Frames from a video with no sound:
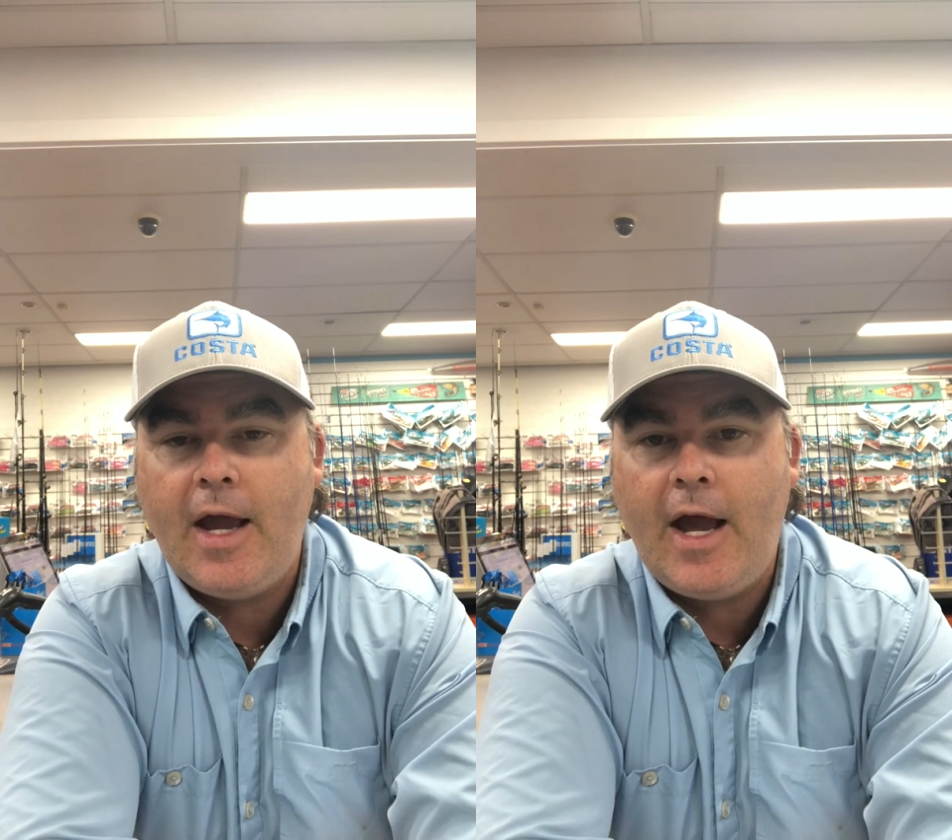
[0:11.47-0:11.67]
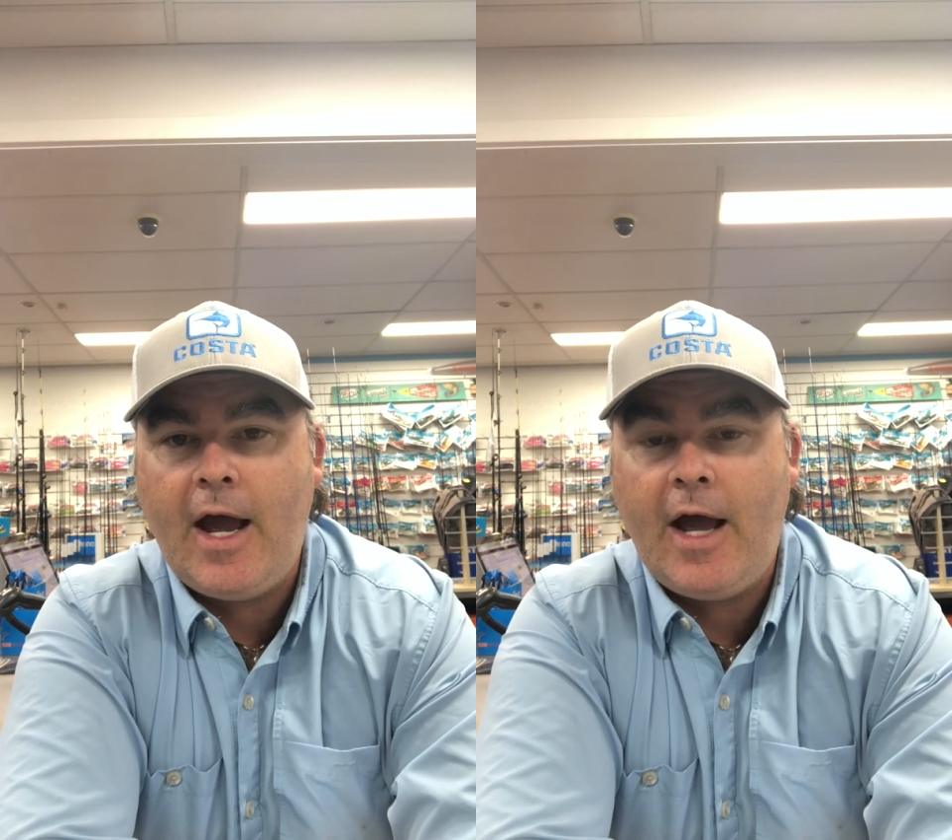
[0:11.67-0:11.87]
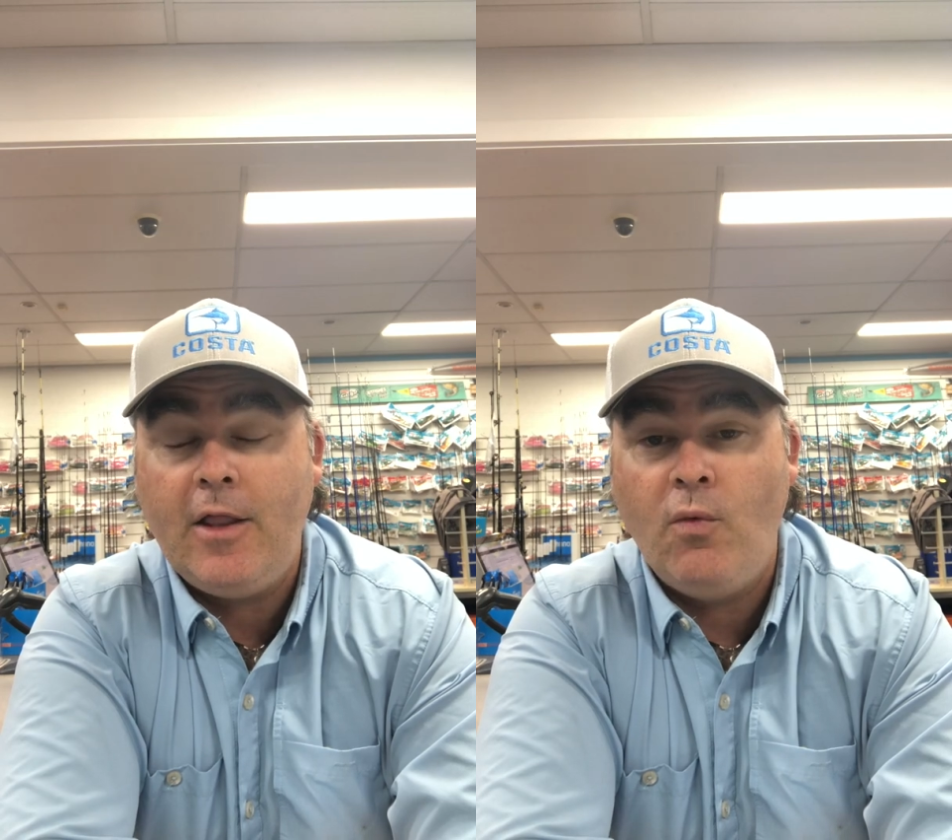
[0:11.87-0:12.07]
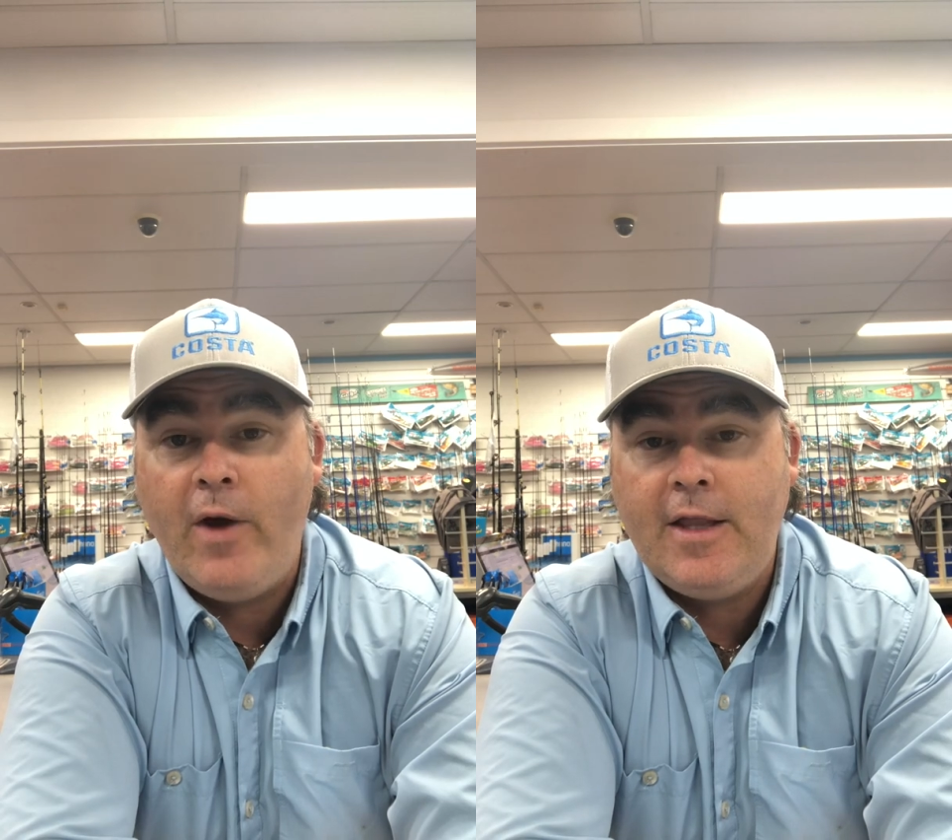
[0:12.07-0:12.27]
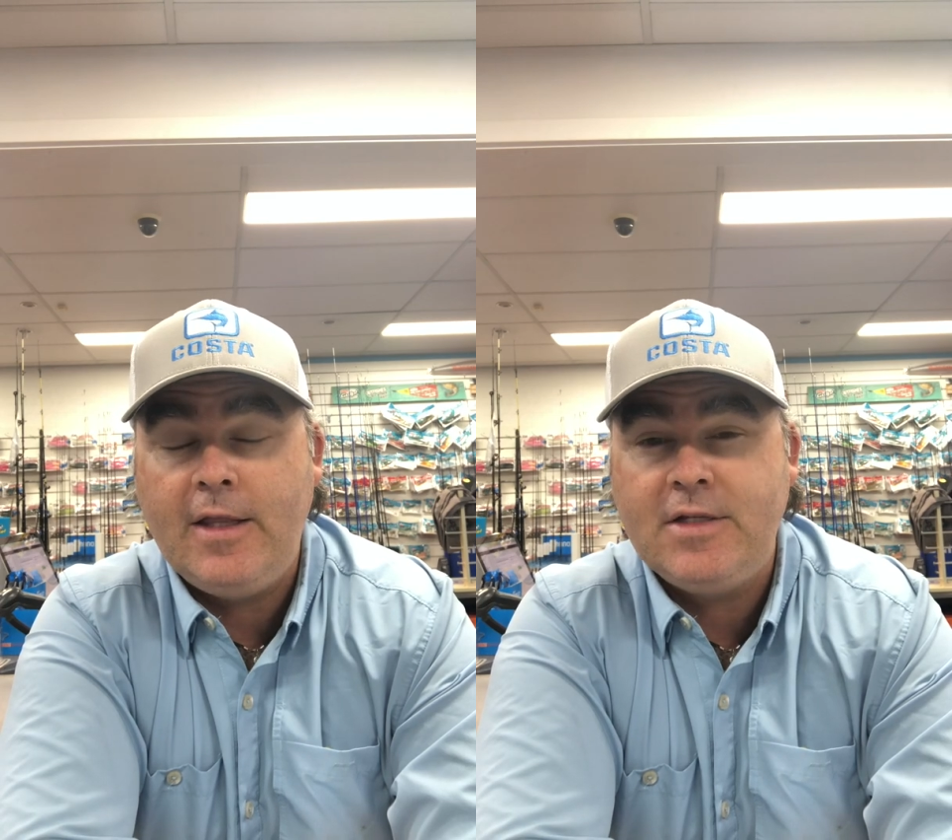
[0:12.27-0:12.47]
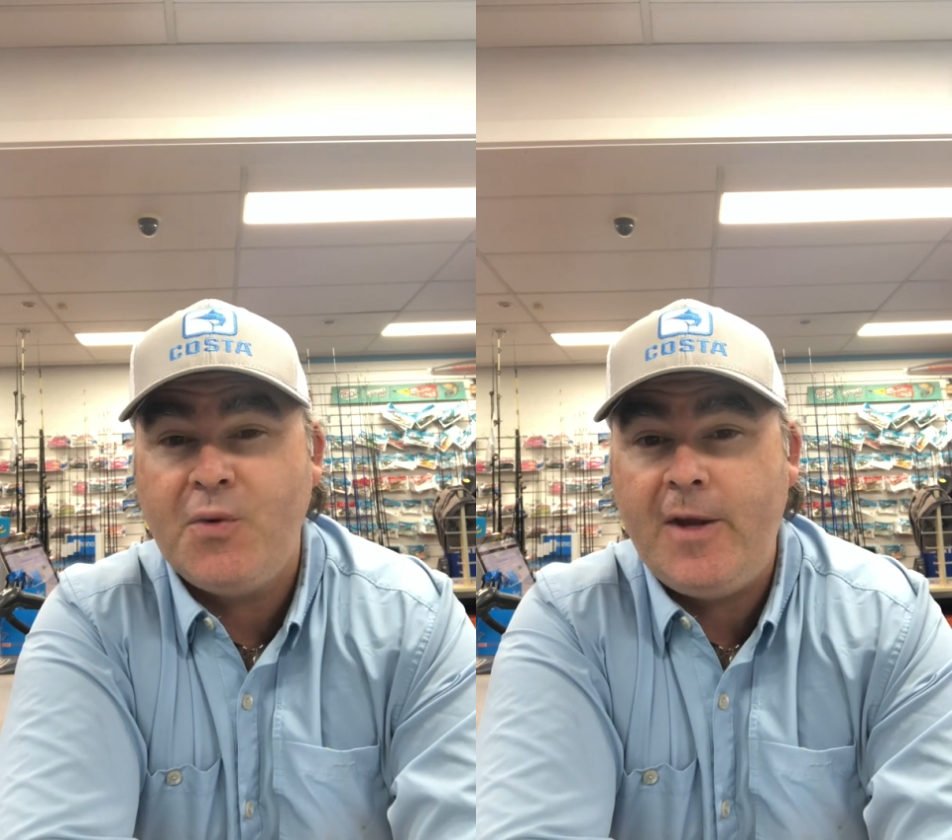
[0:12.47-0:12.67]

The weather this